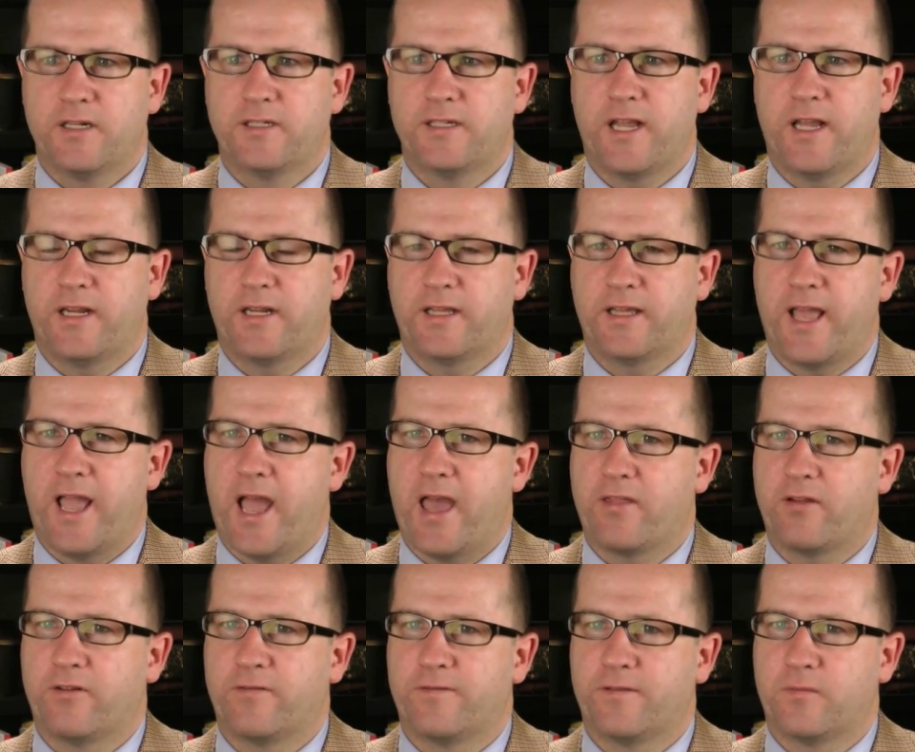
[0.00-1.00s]
data
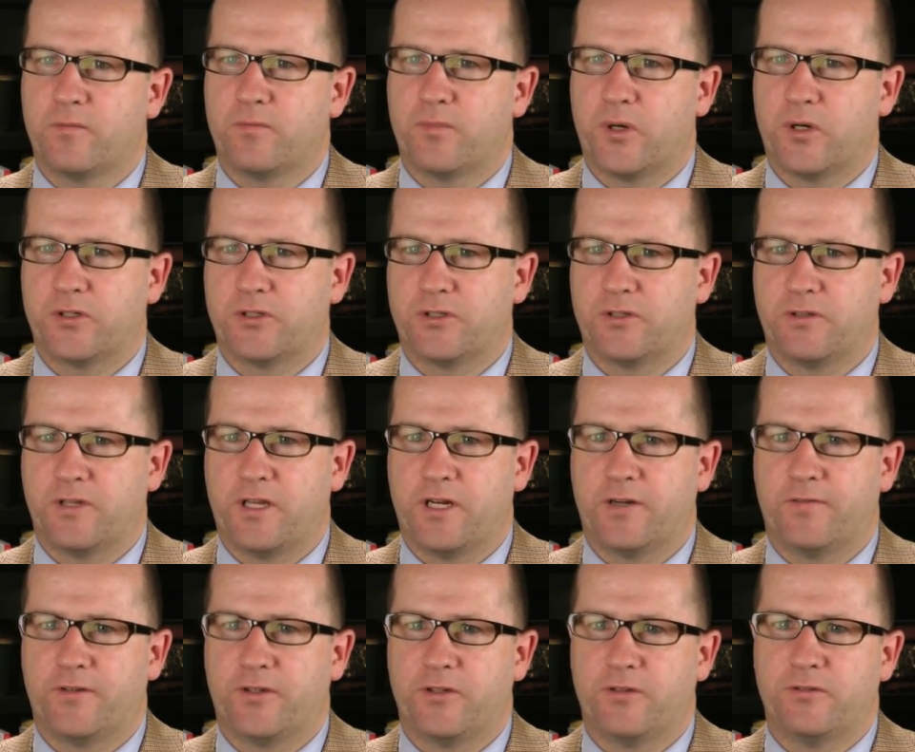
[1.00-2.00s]
gathered from personal
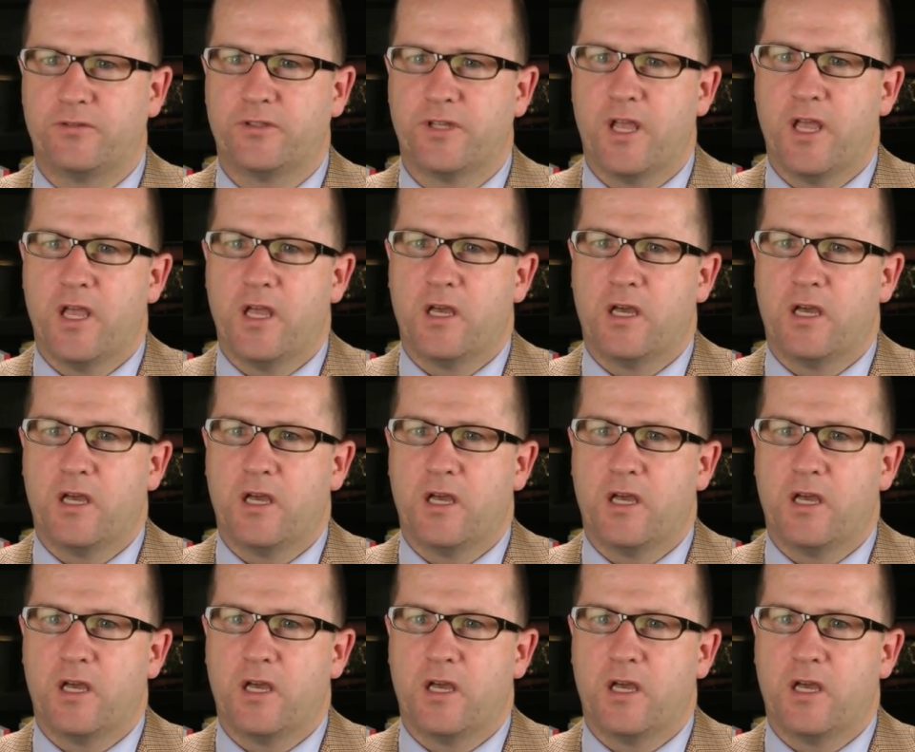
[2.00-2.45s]
interviews,